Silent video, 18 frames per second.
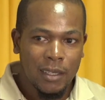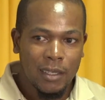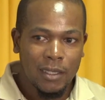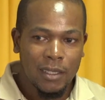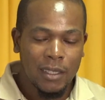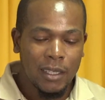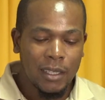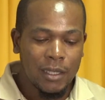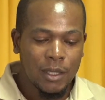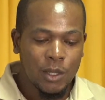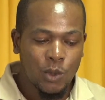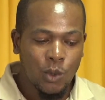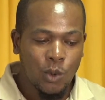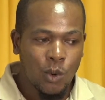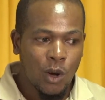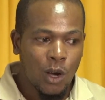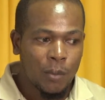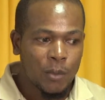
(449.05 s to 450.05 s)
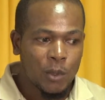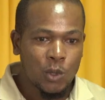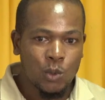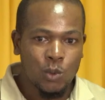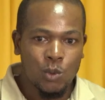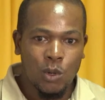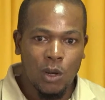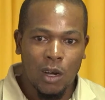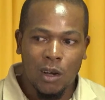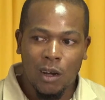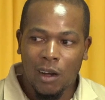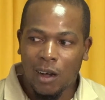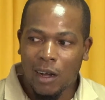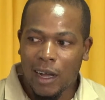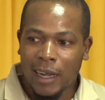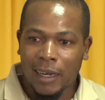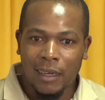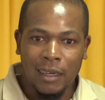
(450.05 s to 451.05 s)
seas to go up to
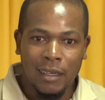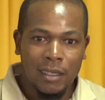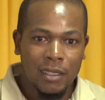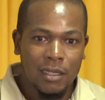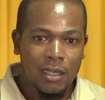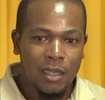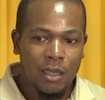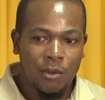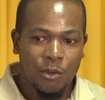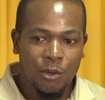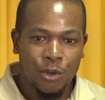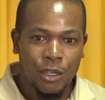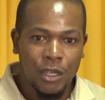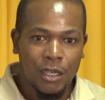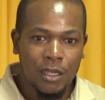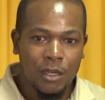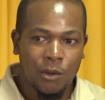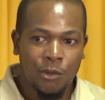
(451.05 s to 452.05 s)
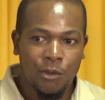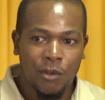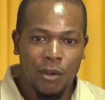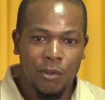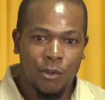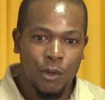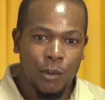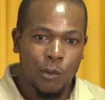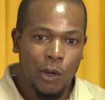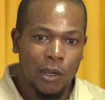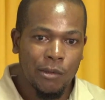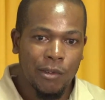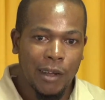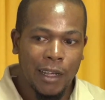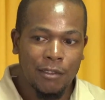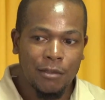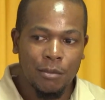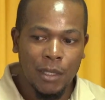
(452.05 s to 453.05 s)
at least 3 to
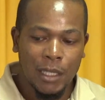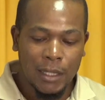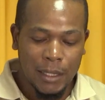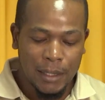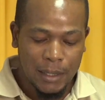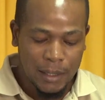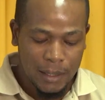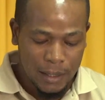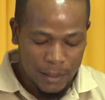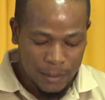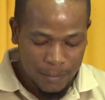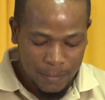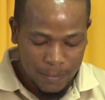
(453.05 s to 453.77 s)
3.5 meters.